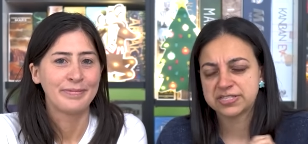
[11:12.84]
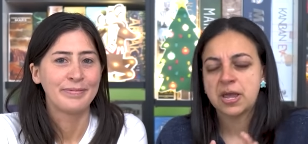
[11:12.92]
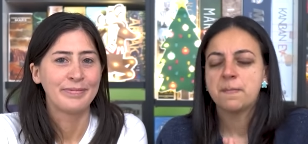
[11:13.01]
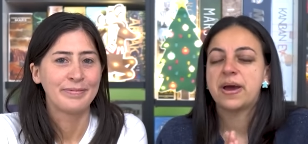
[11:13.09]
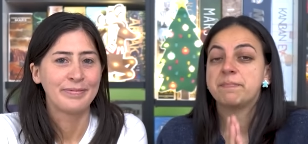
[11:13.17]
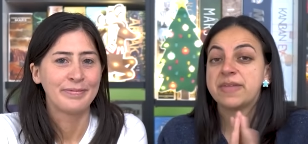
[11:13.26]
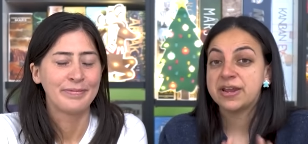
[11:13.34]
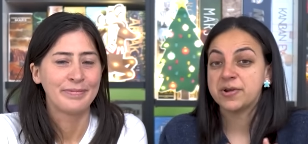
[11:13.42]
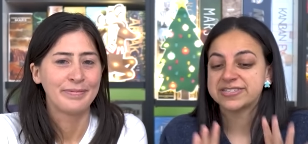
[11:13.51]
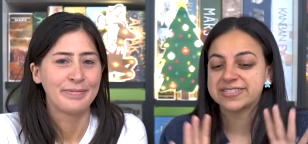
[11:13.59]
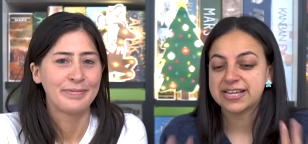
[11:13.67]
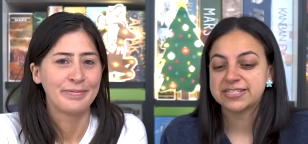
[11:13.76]
Speaker 1: else. But,
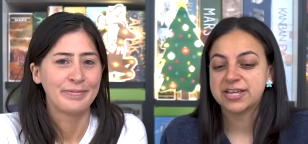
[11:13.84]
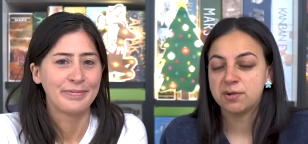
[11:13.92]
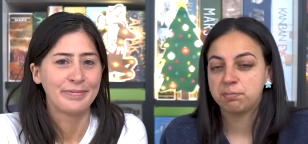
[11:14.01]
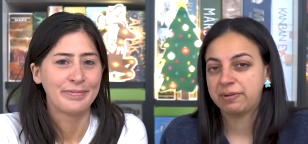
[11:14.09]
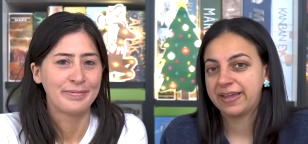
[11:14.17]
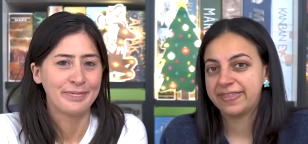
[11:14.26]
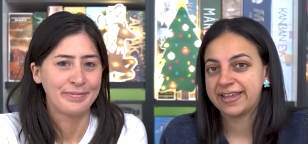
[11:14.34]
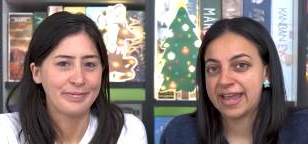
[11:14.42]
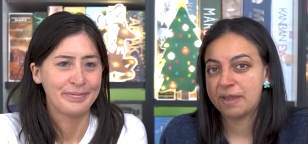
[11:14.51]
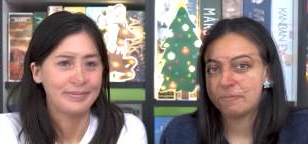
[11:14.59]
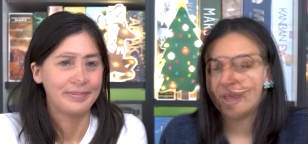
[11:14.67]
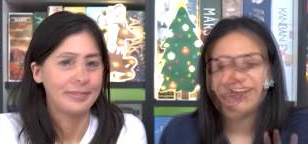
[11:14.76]
anyways, that's how you play the
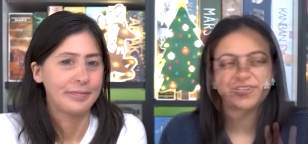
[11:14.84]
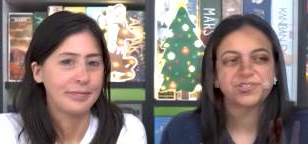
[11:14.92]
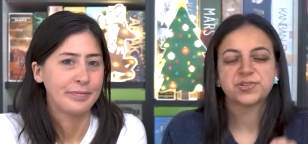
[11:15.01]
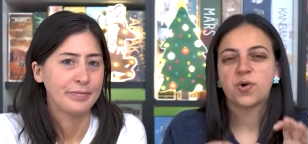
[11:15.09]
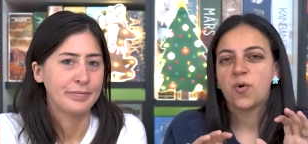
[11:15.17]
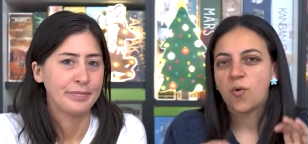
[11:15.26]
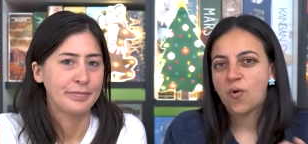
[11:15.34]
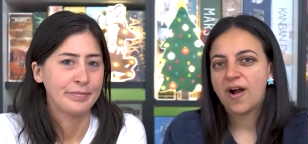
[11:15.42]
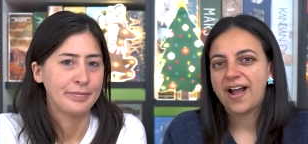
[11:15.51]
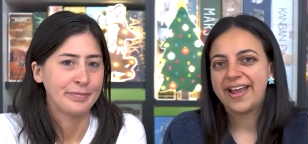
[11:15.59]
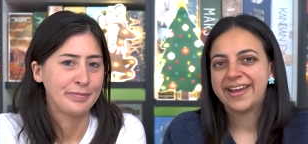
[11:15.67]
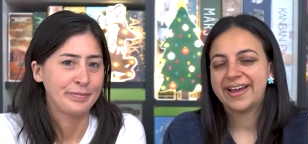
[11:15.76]
game, and it's just
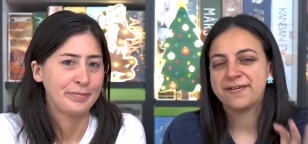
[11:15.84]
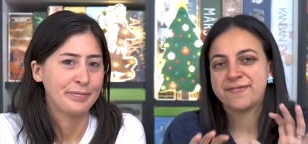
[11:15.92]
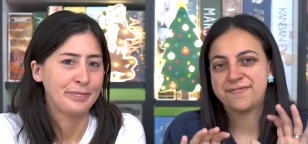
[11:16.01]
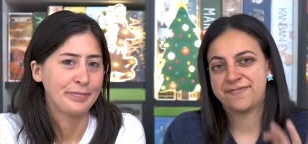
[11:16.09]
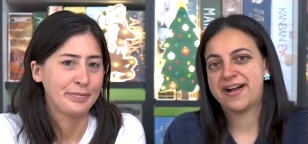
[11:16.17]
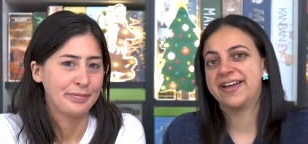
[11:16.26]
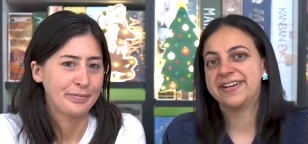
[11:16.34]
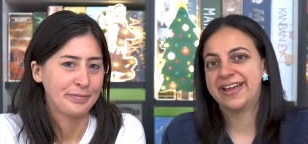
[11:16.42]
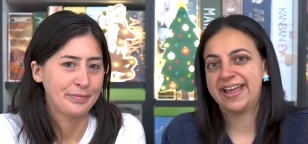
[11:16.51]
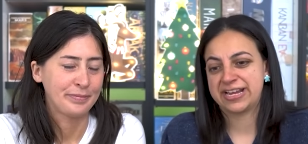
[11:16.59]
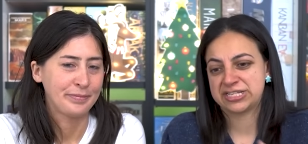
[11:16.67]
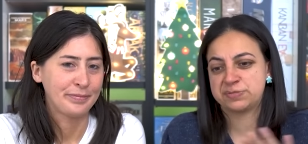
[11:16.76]
quite a fun
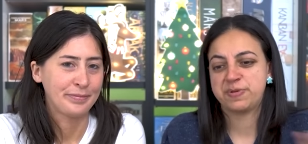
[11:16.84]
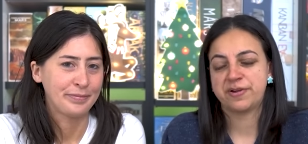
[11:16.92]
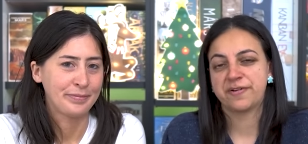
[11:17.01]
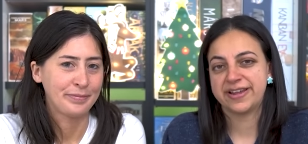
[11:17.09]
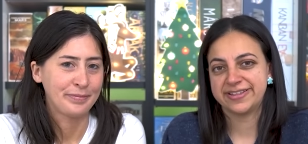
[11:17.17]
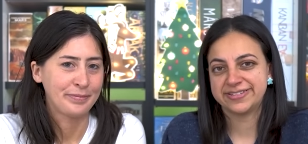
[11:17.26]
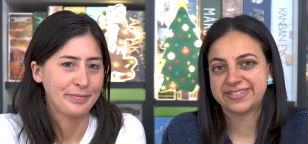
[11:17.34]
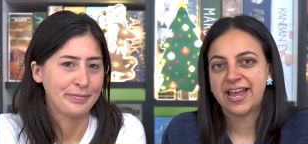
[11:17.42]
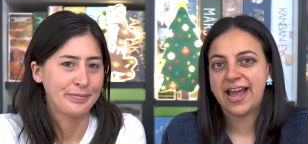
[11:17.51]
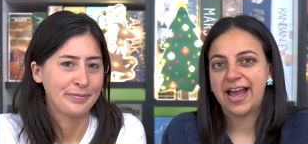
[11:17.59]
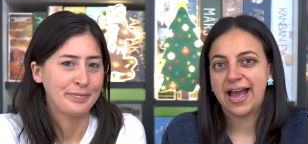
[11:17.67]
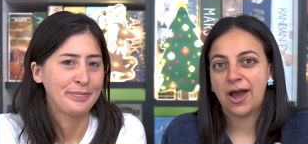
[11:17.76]
experience
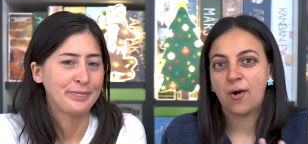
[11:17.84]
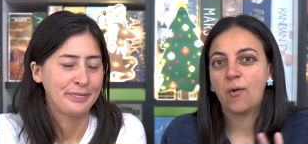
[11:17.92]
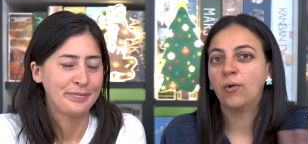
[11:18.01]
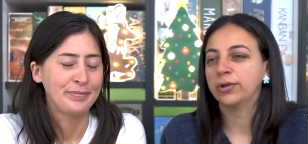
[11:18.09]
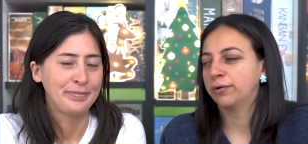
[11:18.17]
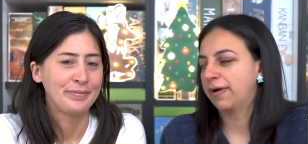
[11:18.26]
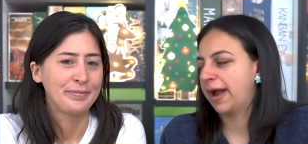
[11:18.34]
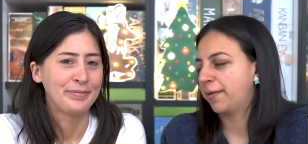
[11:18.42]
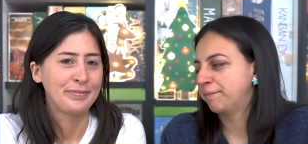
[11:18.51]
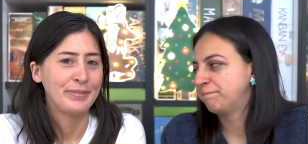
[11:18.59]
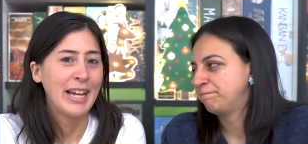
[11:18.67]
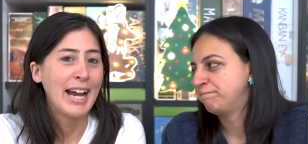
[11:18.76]
uh, all
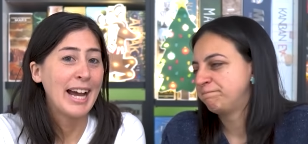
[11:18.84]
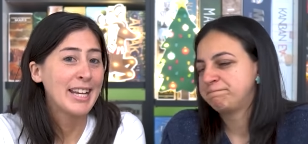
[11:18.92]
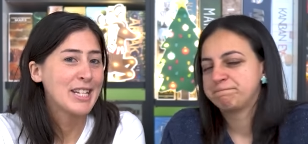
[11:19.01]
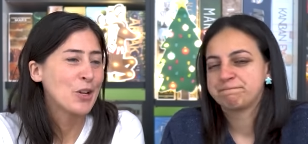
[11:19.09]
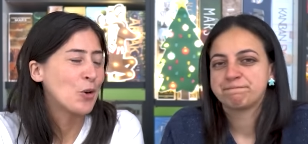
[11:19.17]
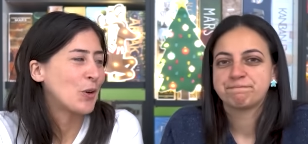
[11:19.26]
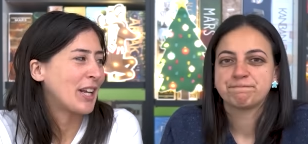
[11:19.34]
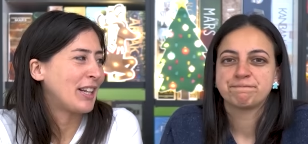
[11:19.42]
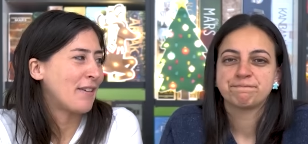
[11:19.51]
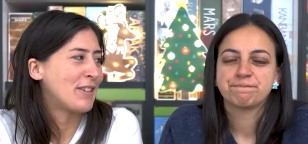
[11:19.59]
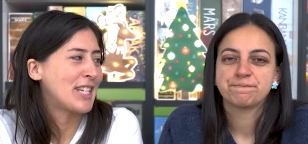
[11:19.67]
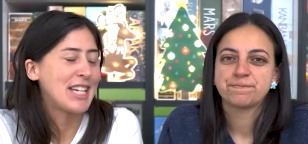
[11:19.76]
around.
Speaker 2: Yeah, and it's called
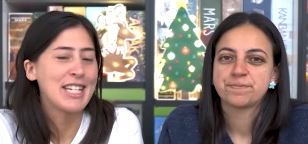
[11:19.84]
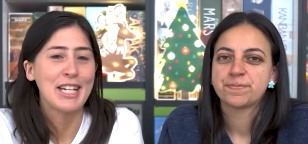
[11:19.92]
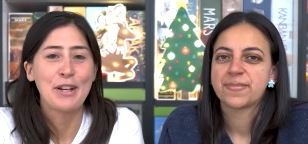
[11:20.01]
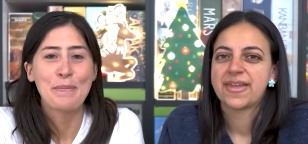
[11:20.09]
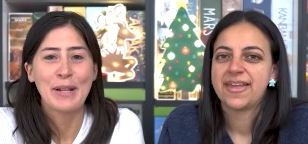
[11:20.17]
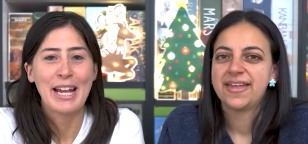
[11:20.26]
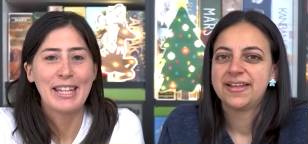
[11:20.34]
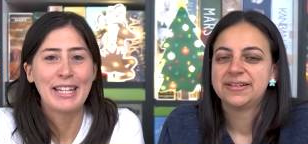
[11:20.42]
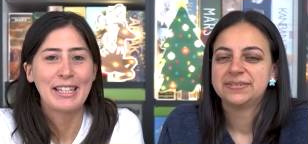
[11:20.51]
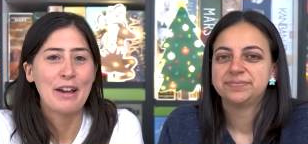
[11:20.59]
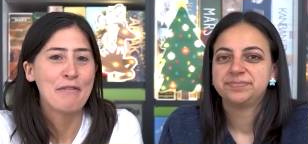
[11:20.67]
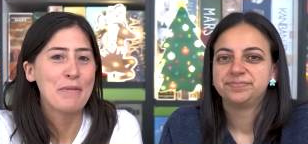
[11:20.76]
Elevenses. You play
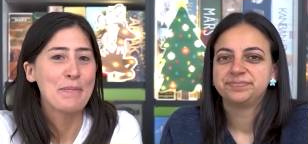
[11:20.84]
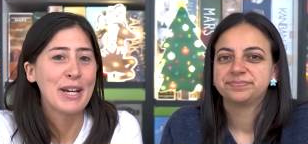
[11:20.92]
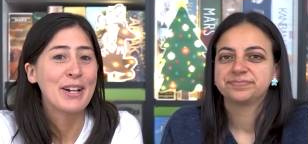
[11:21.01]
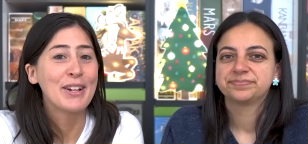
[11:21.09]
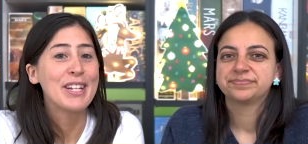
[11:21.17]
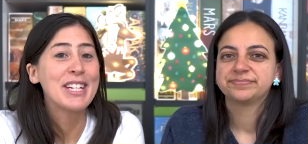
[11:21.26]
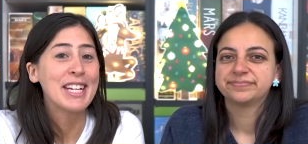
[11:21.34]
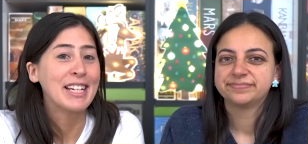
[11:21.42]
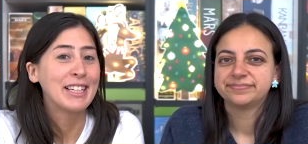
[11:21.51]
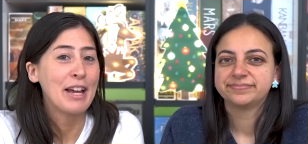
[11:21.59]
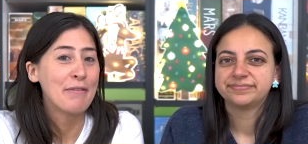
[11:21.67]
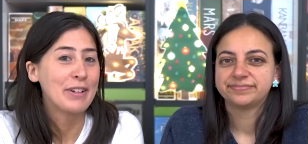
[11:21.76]
the 11 because
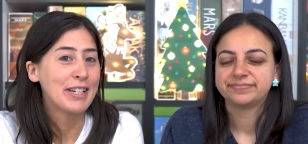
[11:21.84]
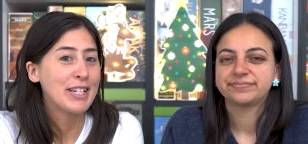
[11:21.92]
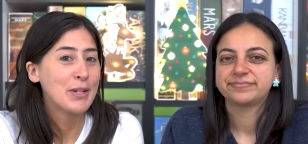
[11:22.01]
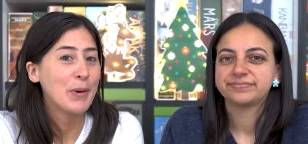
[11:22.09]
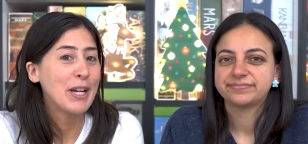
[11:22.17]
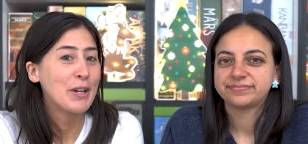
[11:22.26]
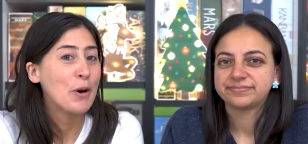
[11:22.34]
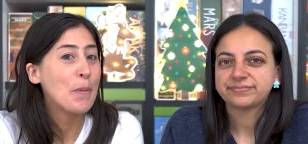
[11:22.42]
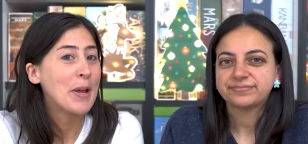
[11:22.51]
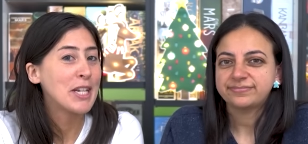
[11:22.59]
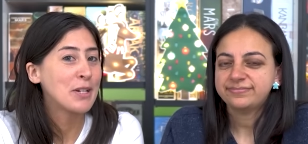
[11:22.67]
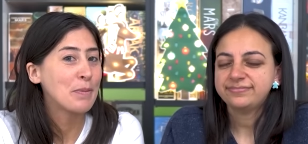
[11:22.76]
11 is when
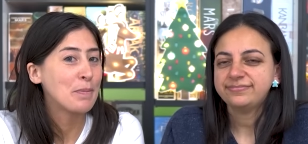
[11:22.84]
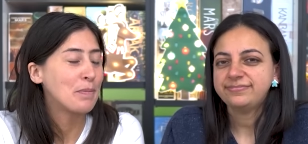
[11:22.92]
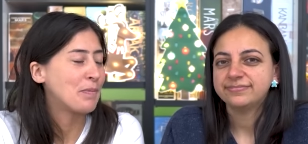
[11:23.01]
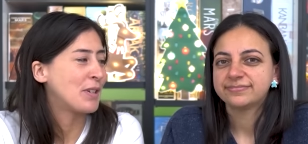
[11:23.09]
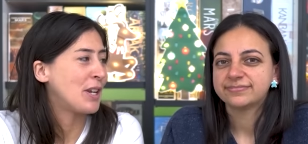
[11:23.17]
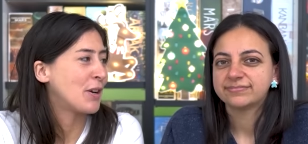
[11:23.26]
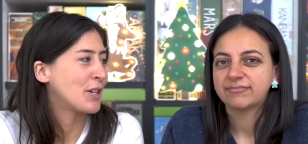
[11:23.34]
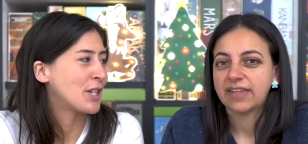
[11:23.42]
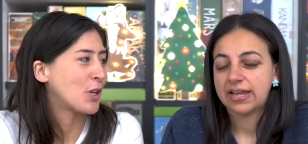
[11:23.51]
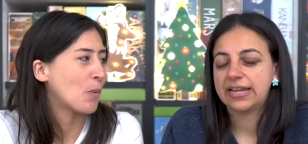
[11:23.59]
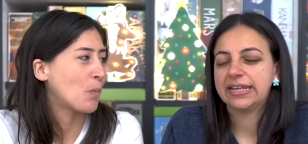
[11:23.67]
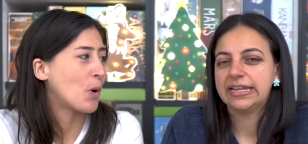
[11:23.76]
you're meant to, you know,
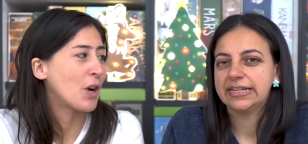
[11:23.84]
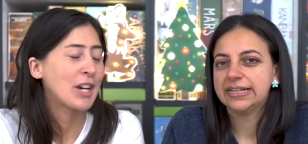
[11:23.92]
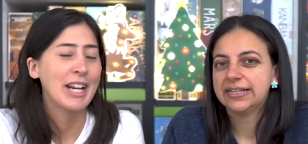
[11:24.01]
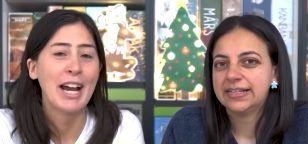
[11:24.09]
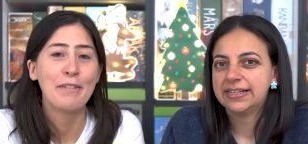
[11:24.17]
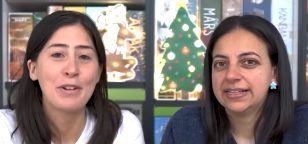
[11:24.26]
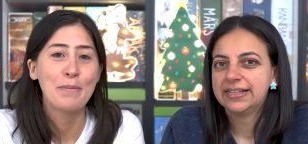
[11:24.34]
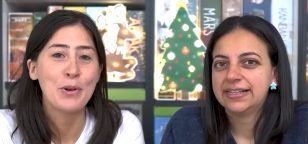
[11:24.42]
stop work and have your